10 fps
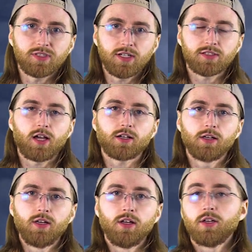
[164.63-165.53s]
TikTok.
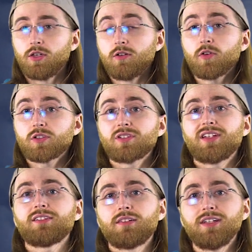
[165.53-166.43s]
Universal
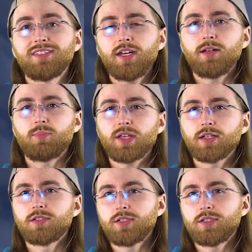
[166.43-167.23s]
says that they did it because